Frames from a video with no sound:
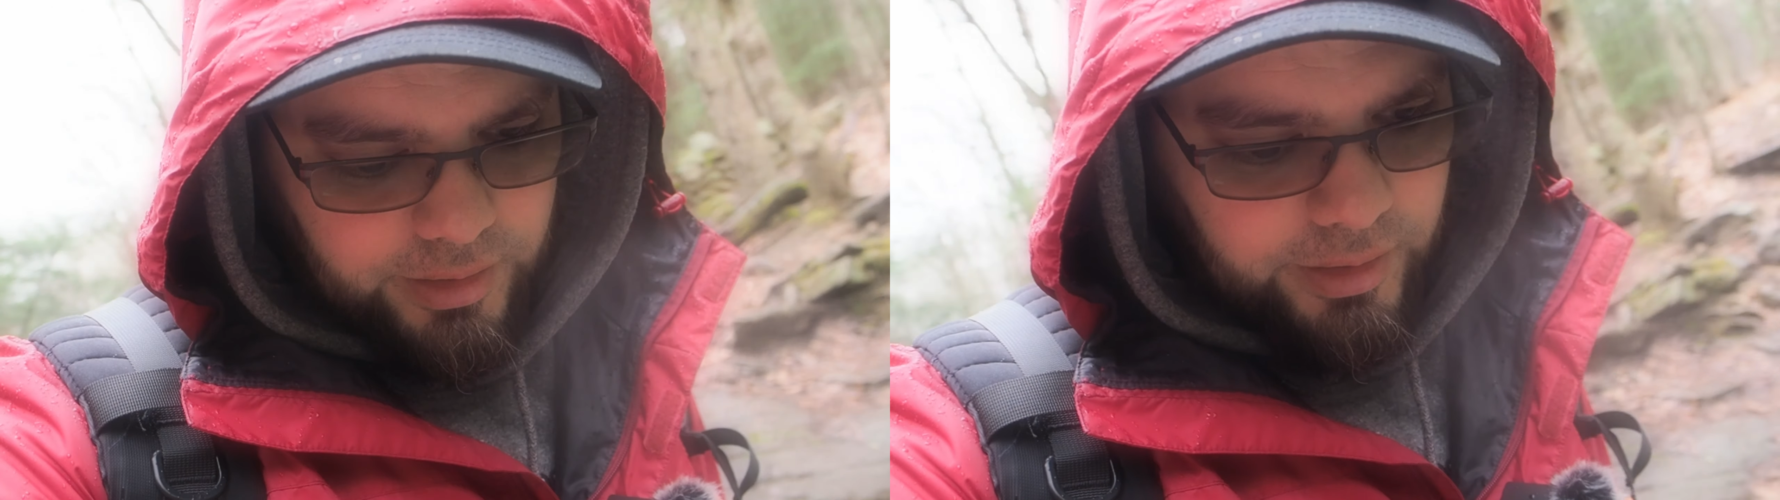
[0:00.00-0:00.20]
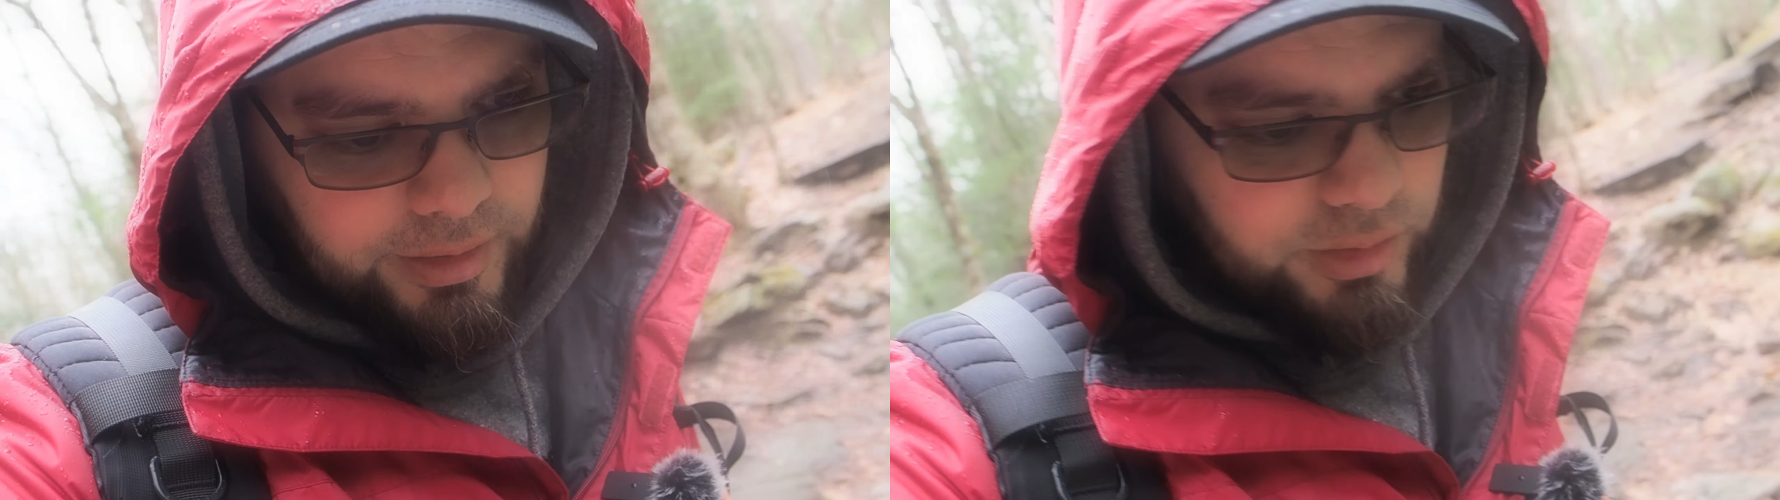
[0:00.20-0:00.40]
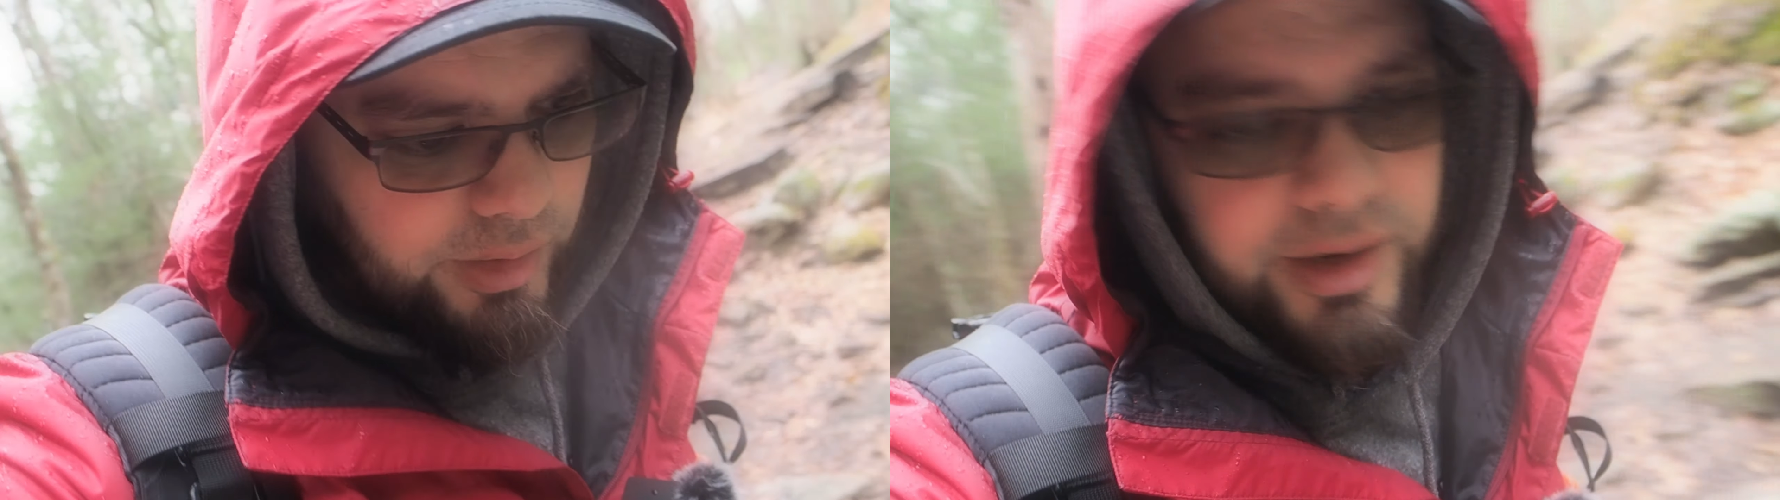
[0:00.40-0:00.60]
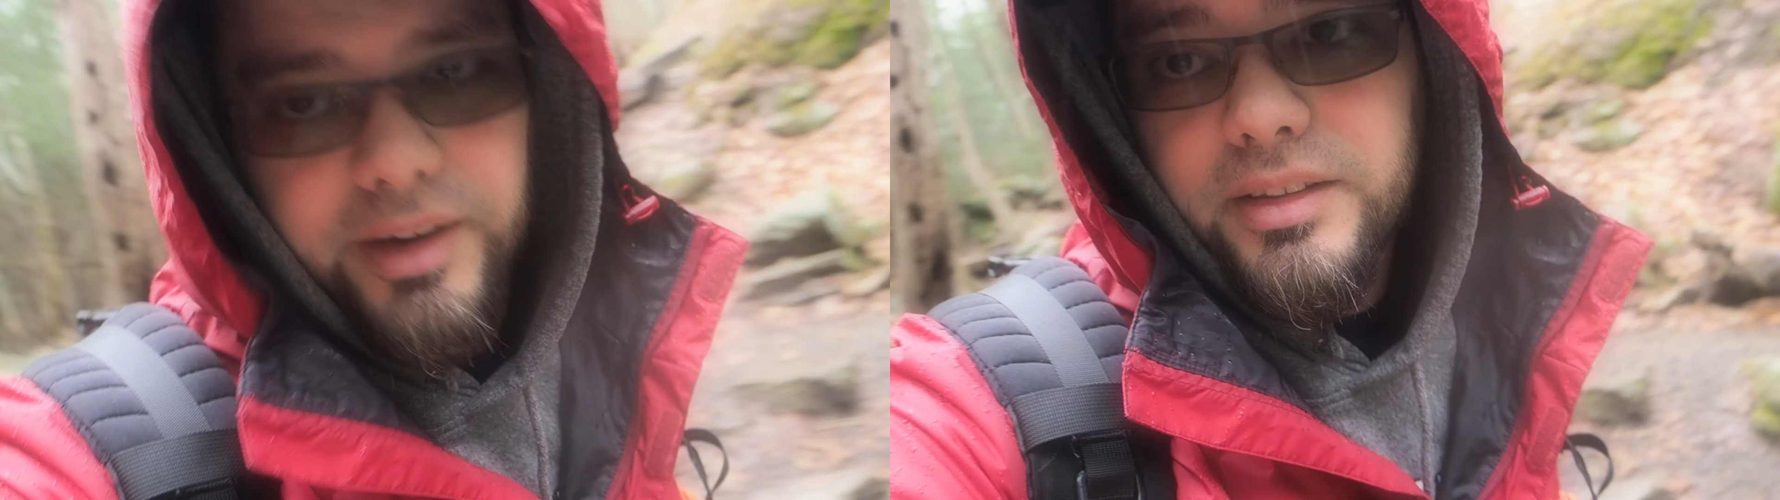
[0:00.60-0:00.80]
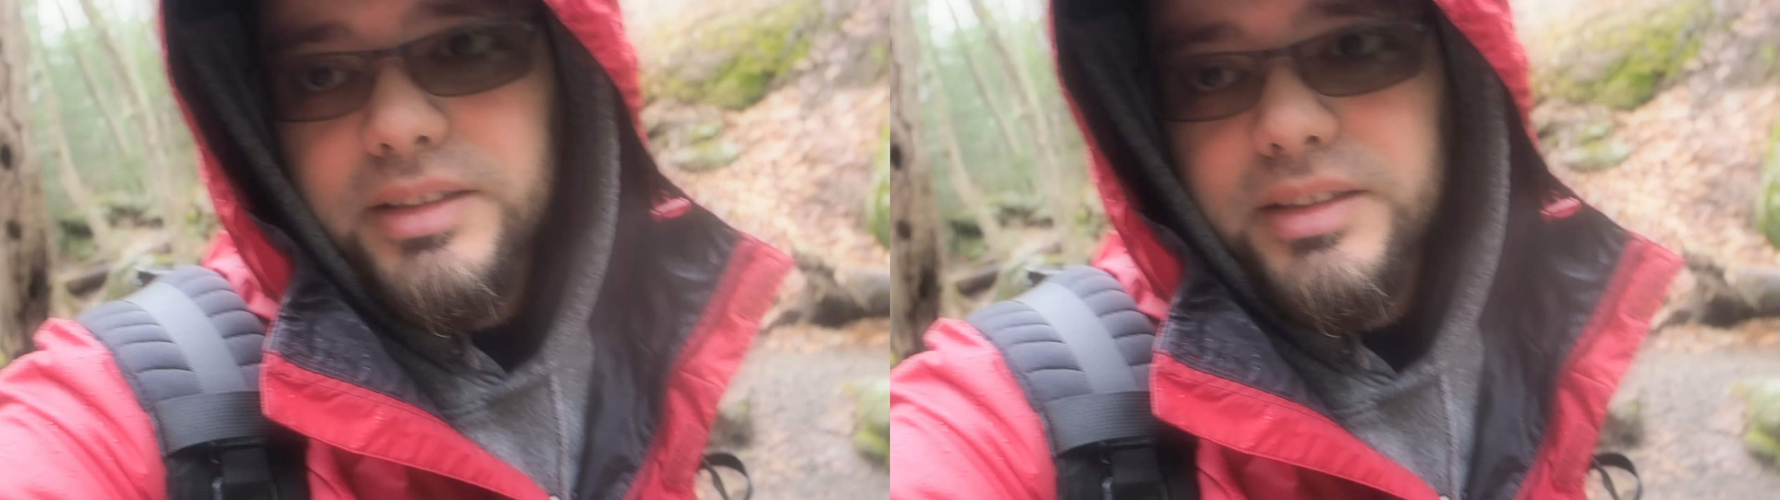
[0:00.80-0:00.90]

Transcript: And today is